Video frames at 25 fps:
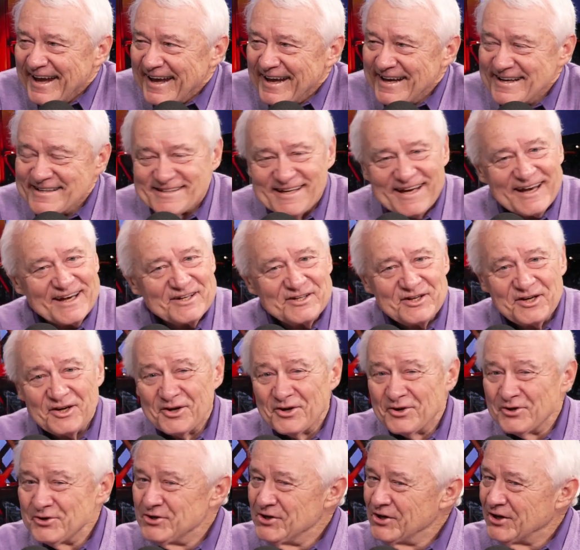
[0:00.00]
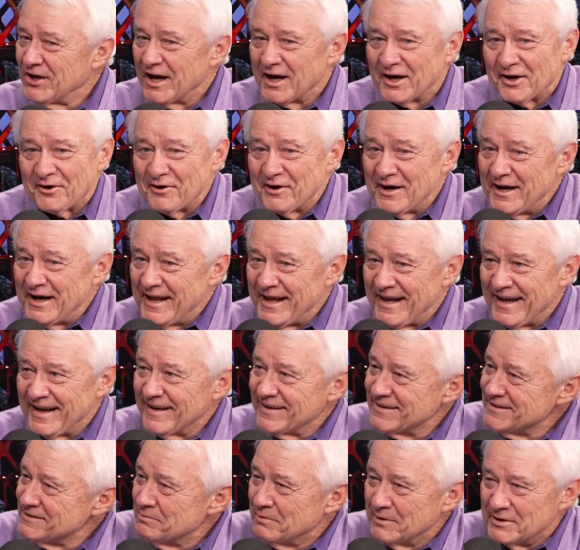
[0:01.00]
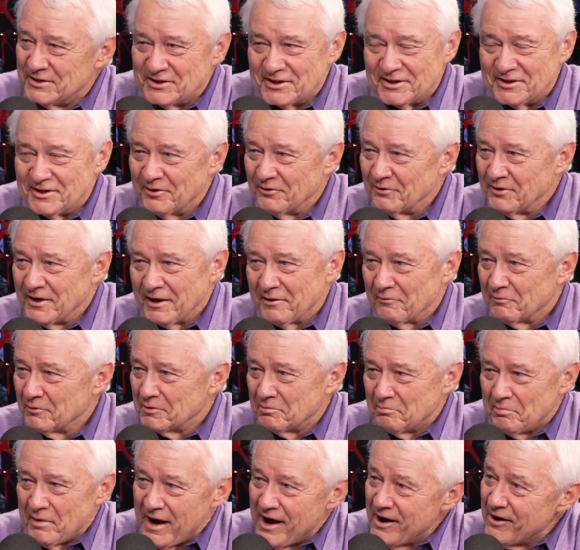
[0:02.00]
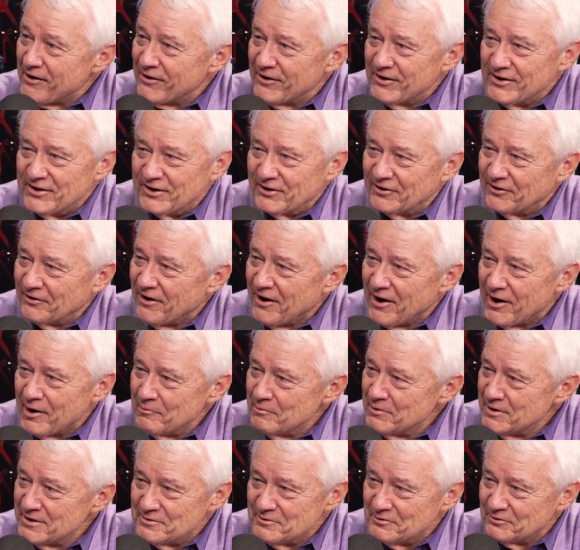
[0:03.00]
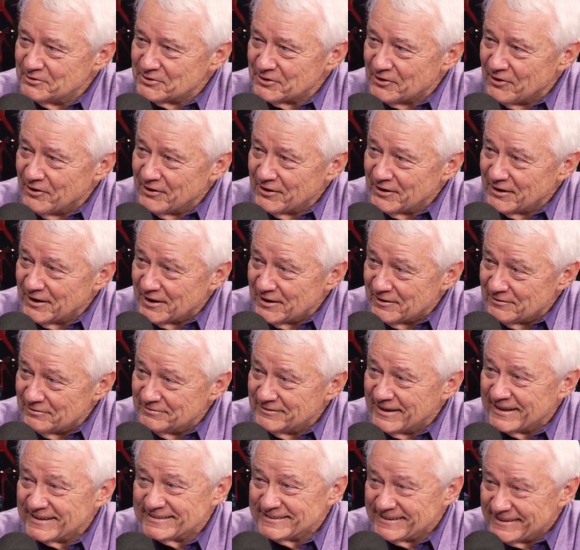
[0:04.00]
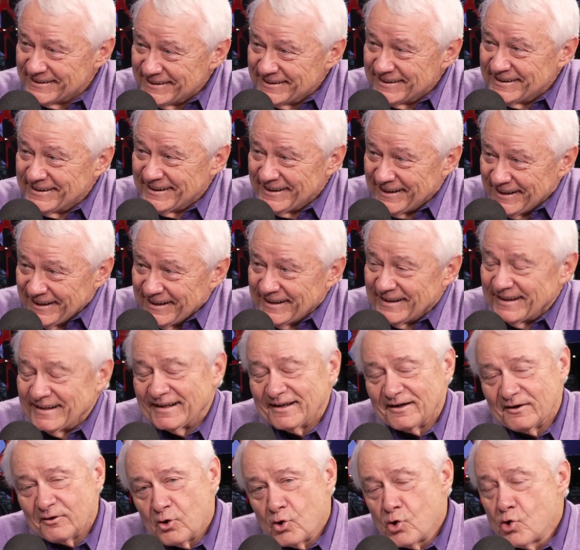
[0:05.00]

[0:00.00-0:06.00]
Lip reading: he said, you got great hands, but you don't hit with power, and your arm isn't strong enough. And I said, nope.